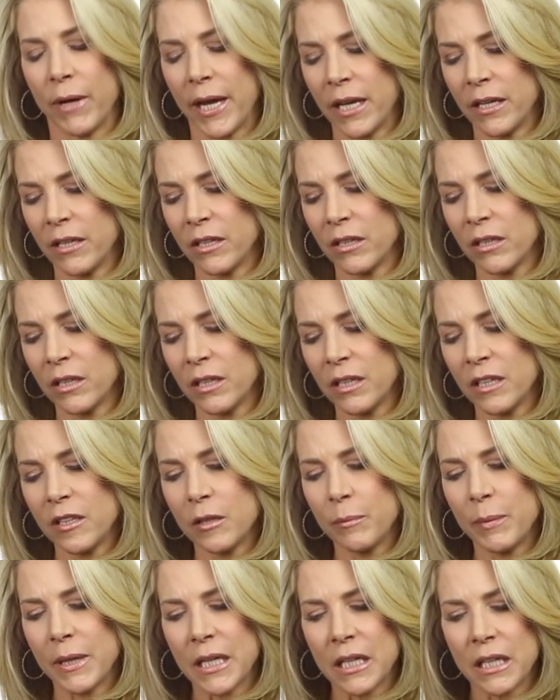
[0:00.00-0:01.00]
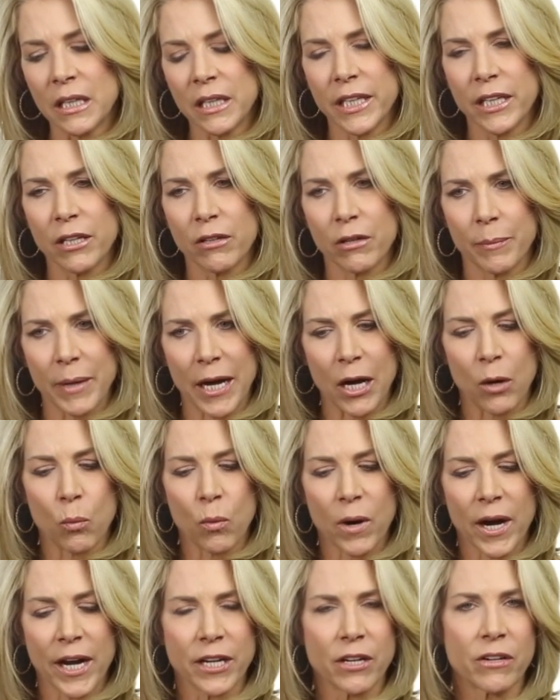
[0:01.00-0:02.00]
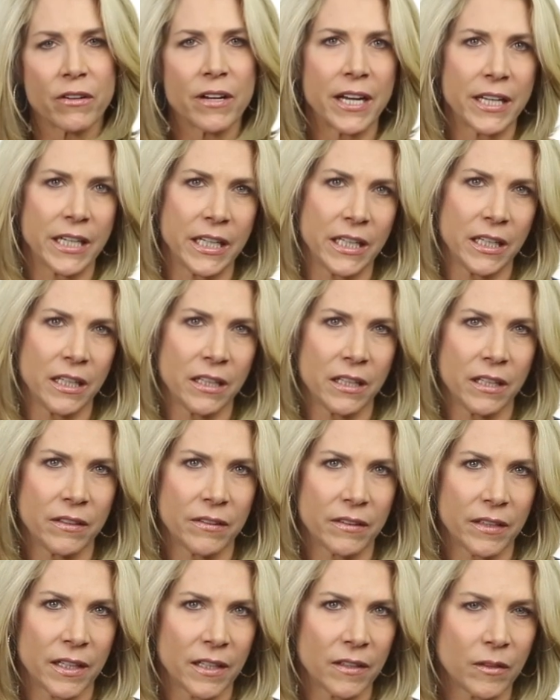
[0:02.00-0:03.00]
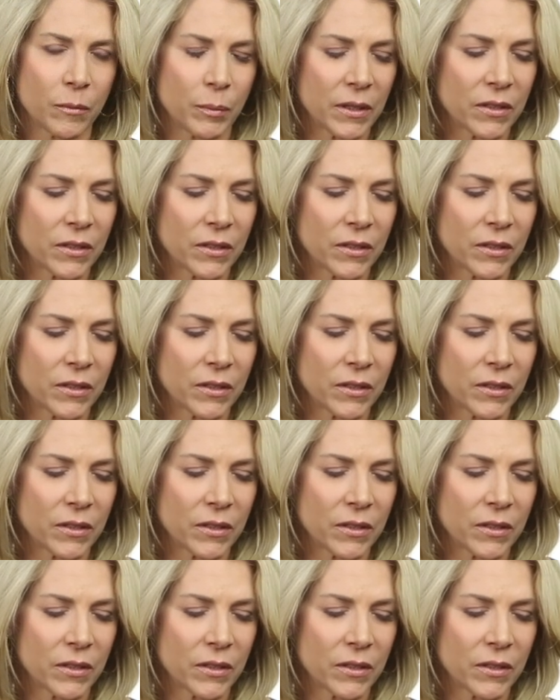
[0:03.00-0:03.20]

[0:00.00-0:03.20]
And you need to be clear about why you're not eating these things,